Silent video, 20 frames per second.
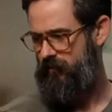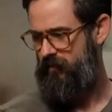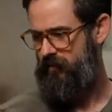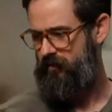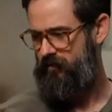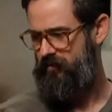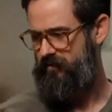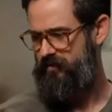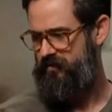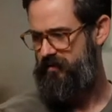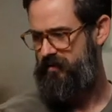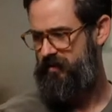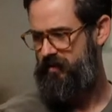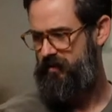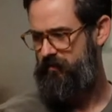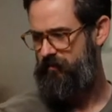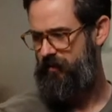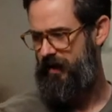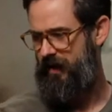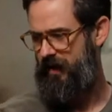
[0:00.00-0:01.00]
you just
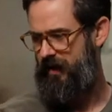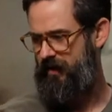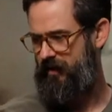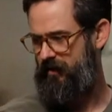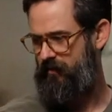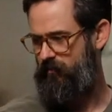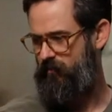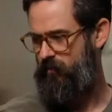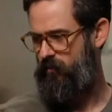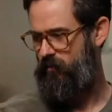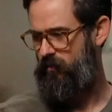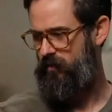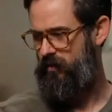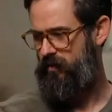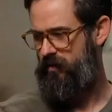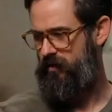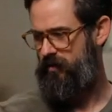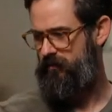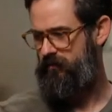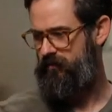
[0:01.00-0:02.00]
keep adding
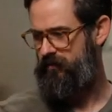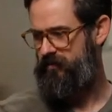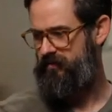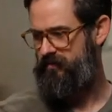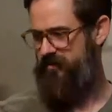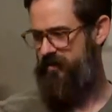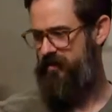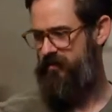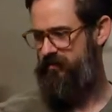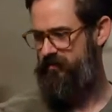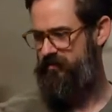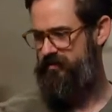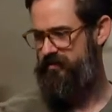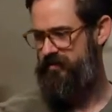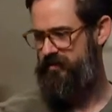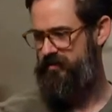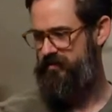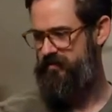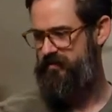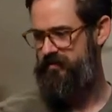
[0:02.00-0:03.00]
more of these colors
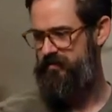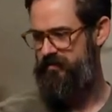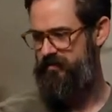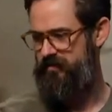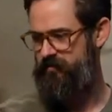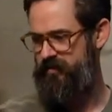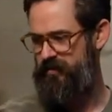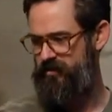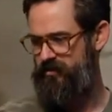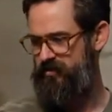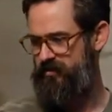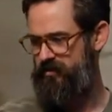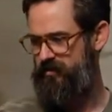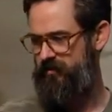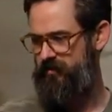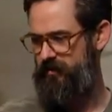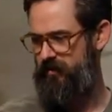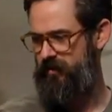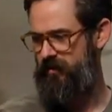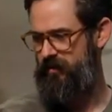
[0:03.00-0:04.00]
into this mixture.